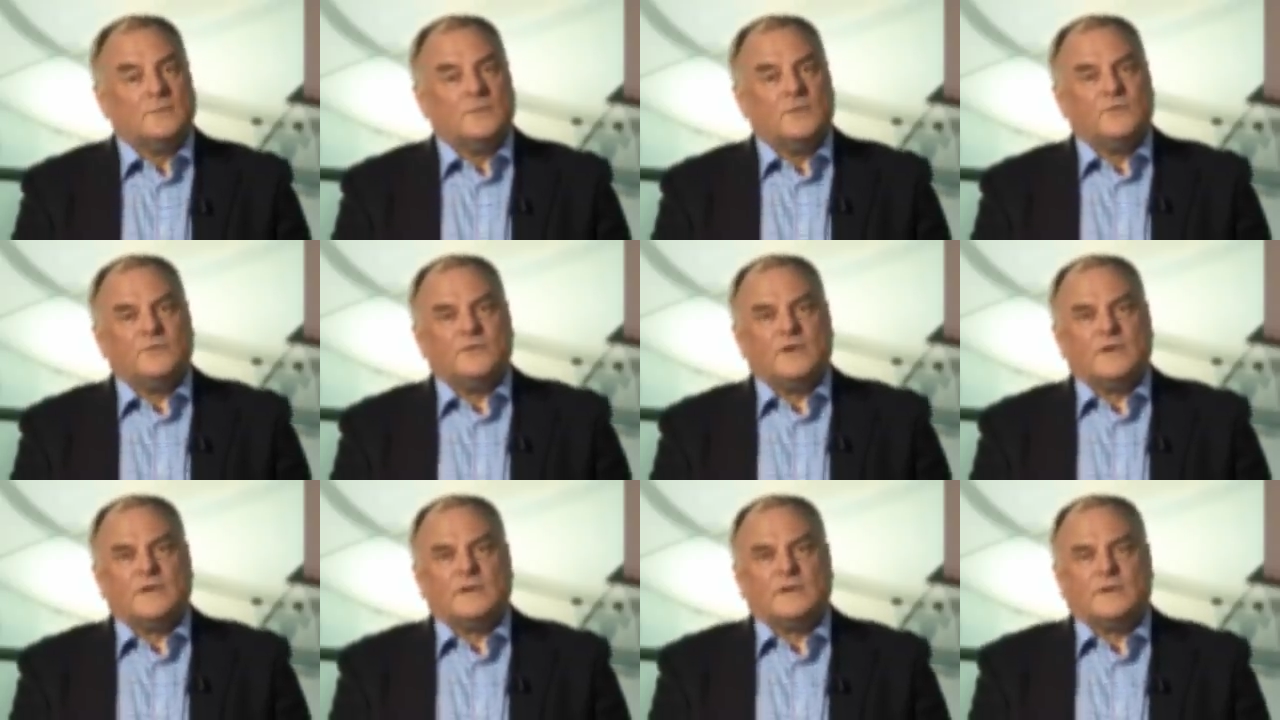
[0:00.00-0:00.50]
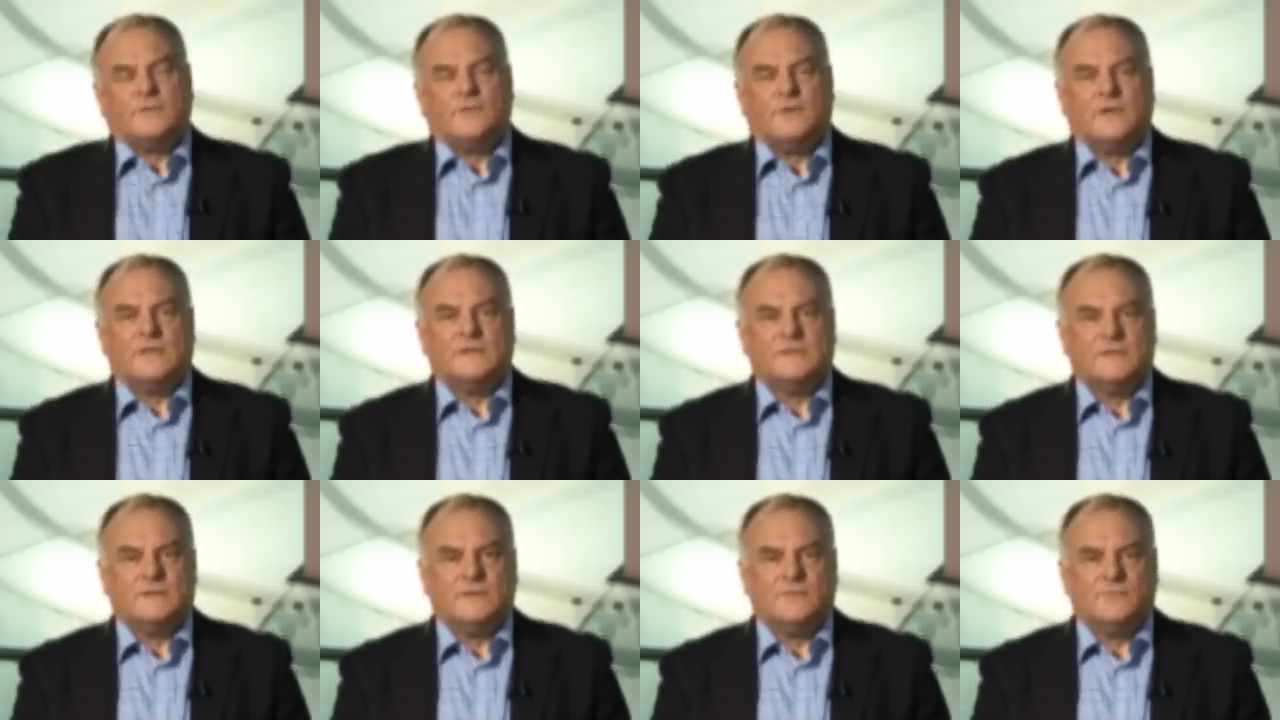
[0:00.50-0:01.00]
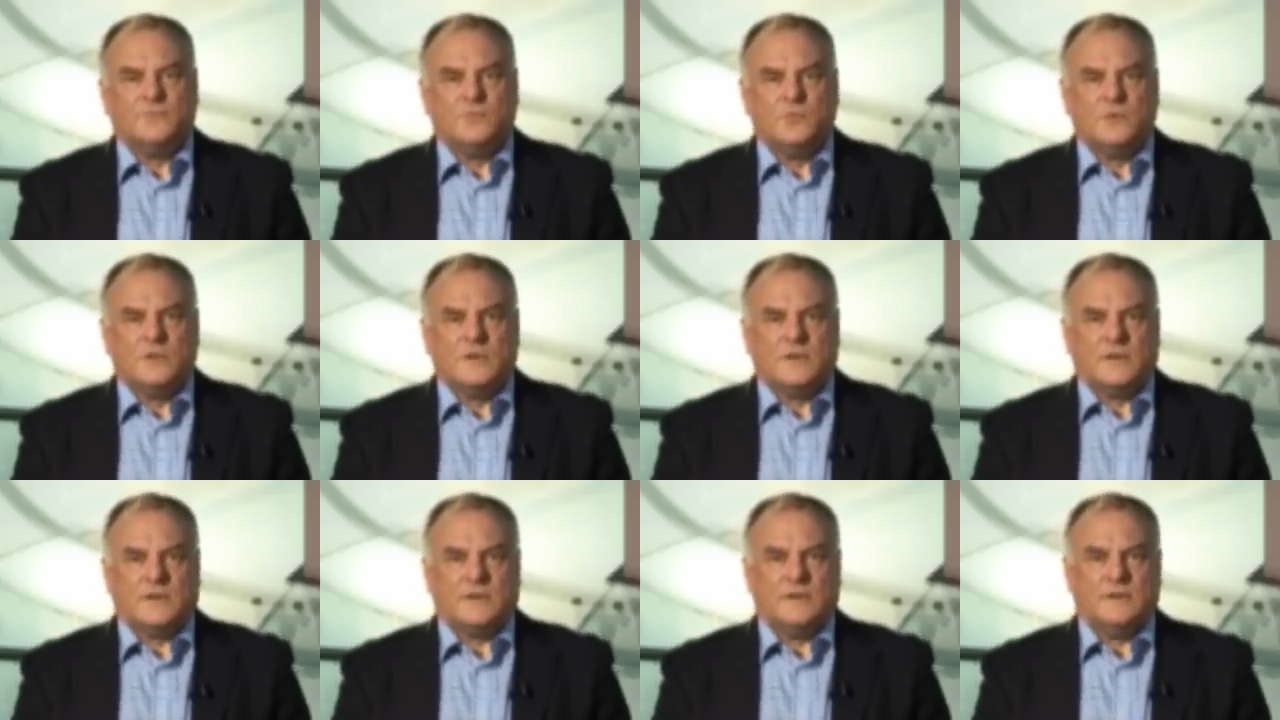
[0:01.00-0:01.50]
We've done a great deal of
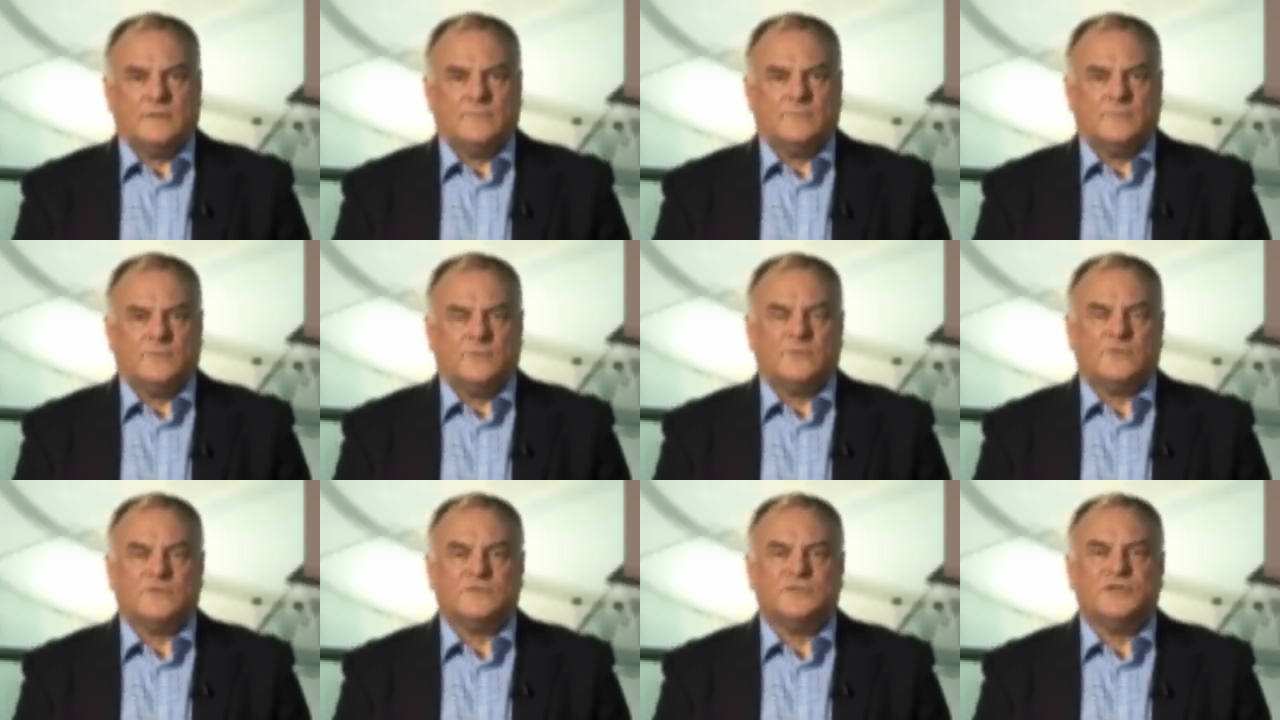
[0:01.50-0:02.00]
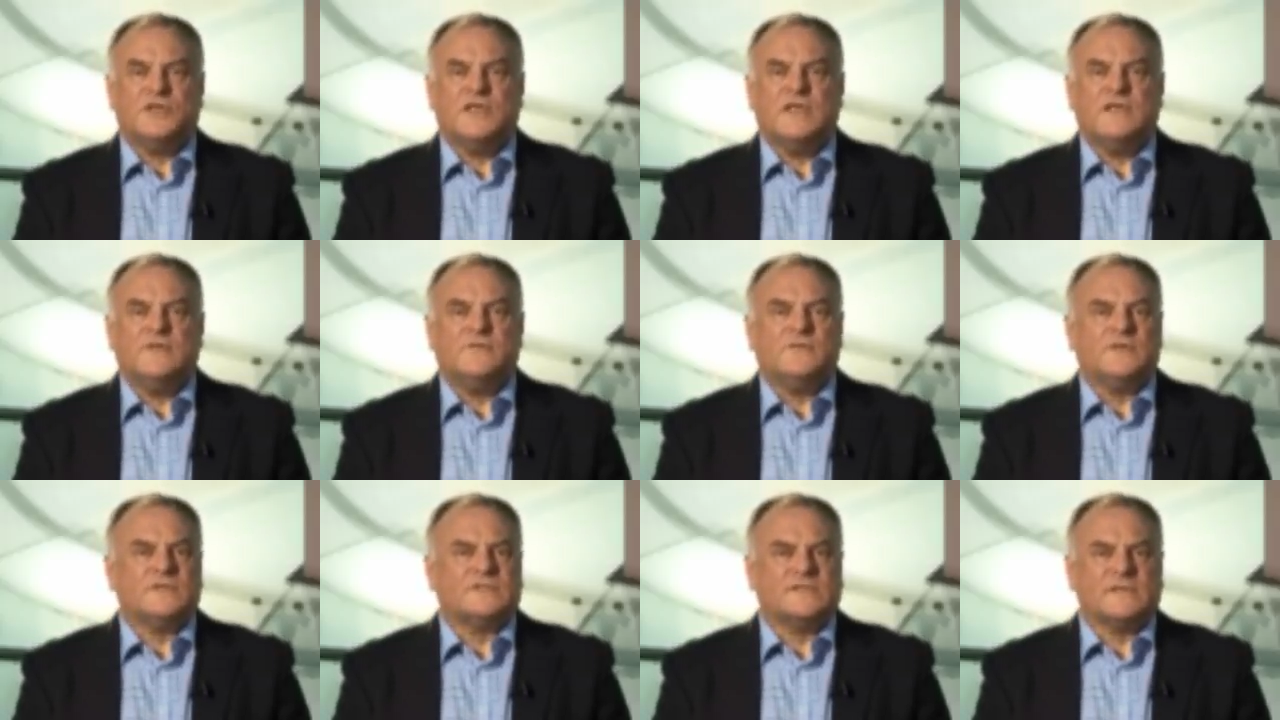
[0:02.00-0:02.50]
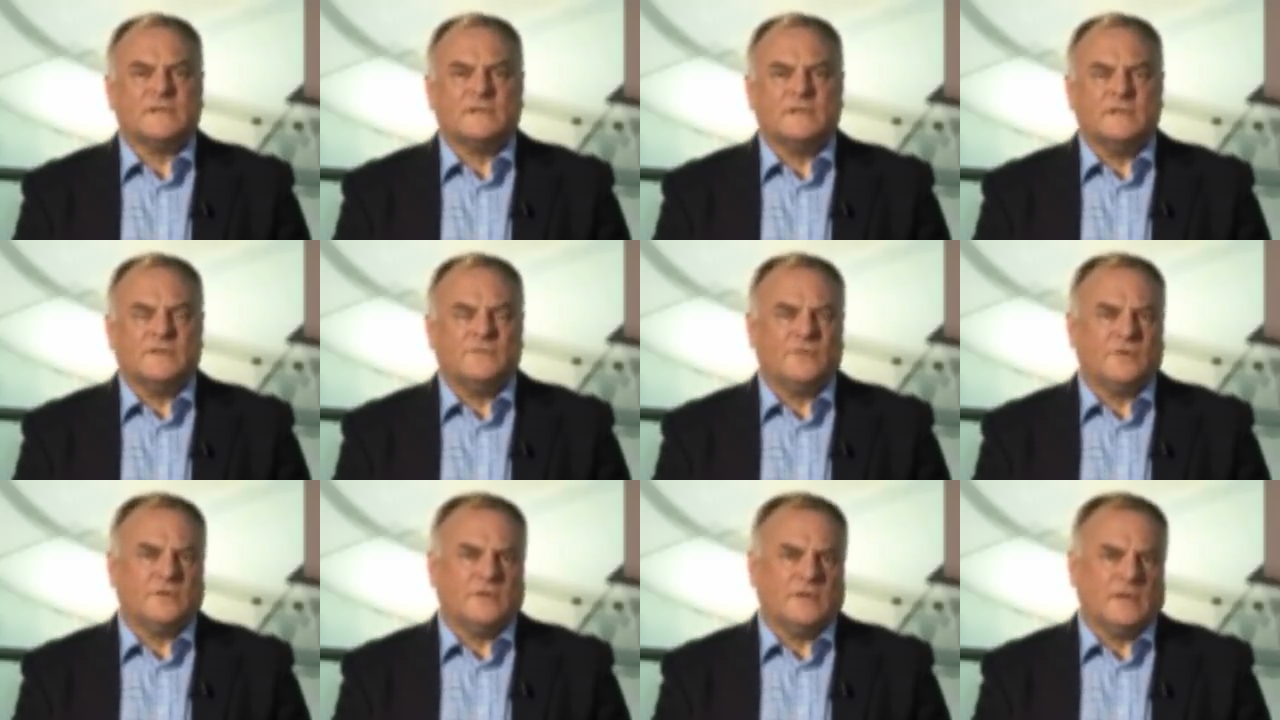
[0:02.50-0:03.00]
work. We've achieved a
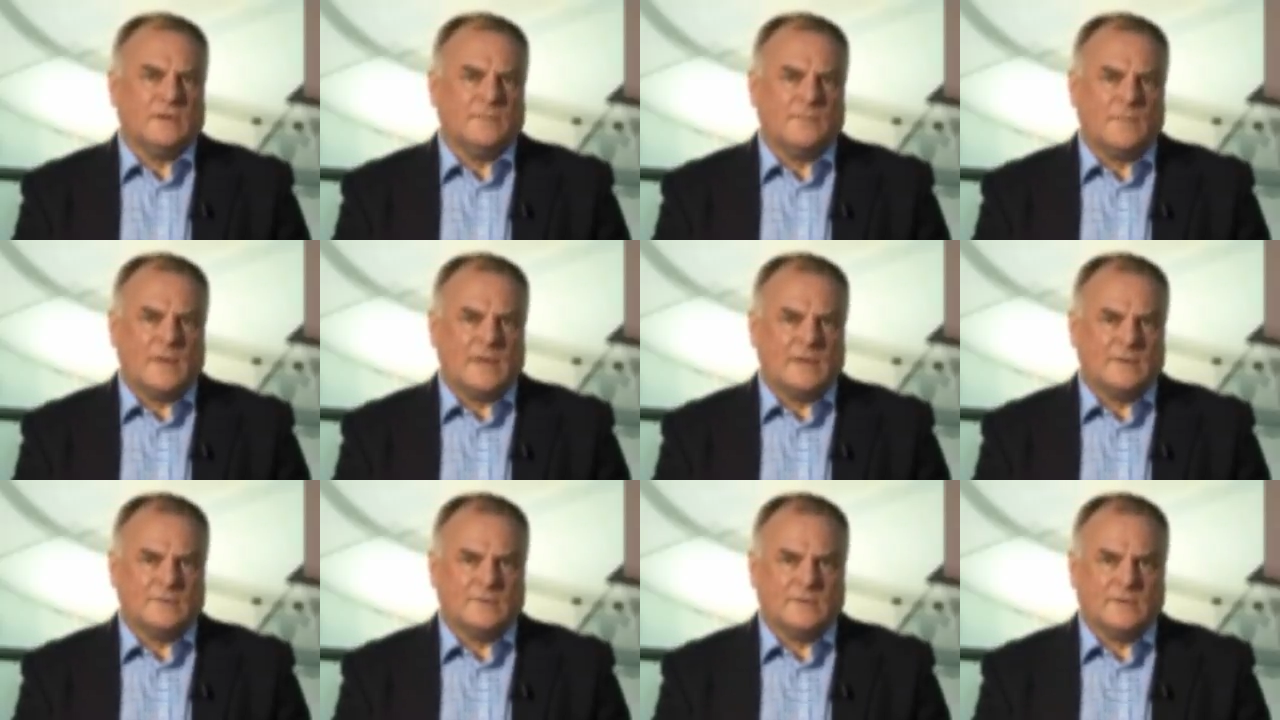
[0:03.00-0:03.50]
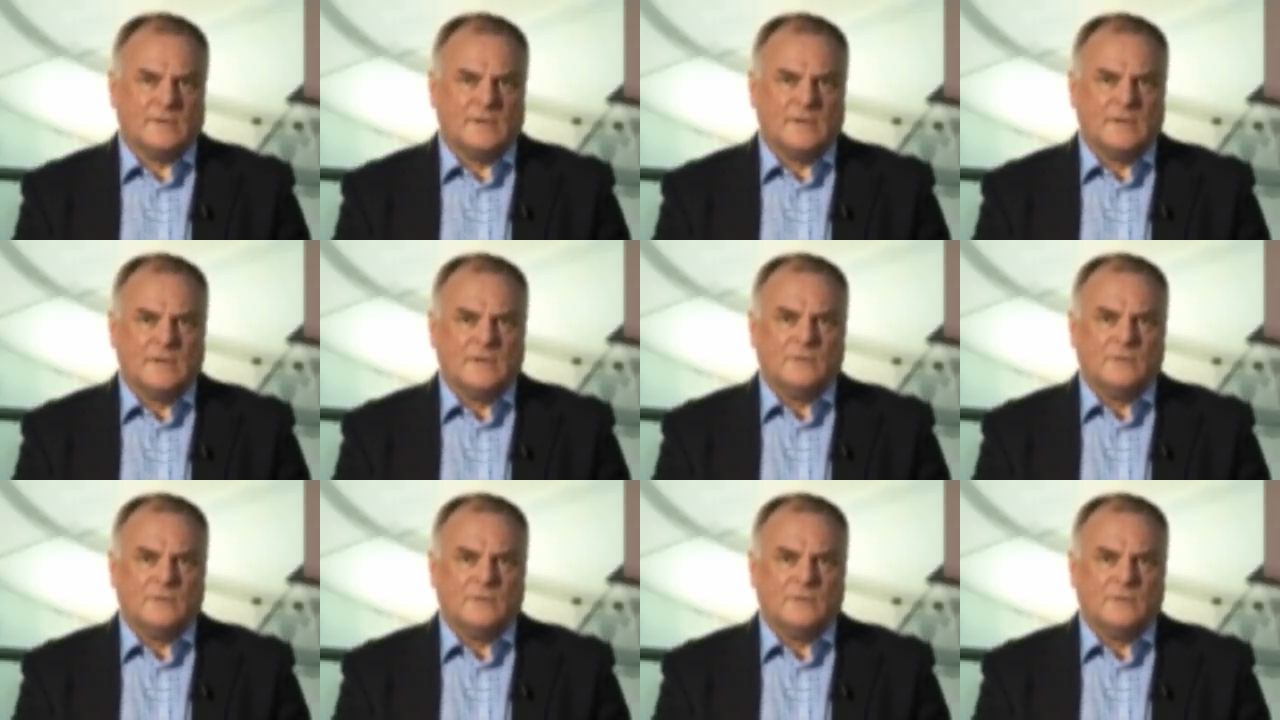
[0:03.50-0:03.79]
significant amount.